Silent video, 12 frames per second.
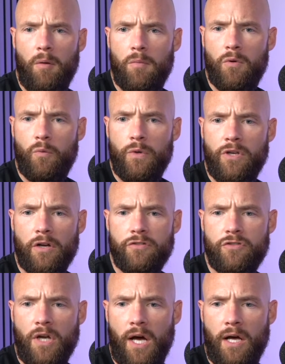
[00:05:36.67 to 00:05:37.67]
We
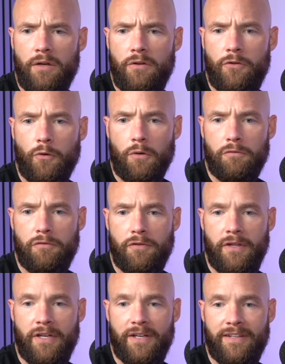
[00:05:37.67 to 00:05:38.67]
touched on sort of
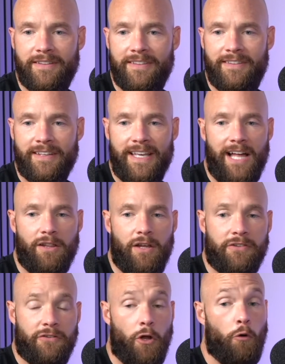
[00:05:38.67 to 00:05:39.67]
the cat
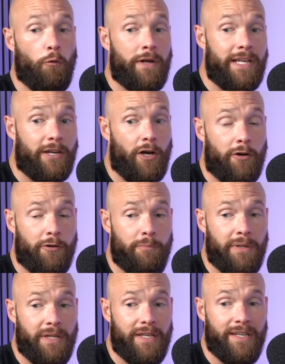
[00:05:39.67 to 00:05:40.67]
losses already at 100
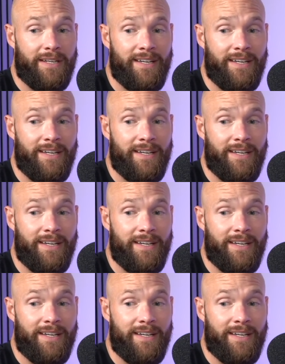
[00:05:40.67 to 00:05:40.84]
billion.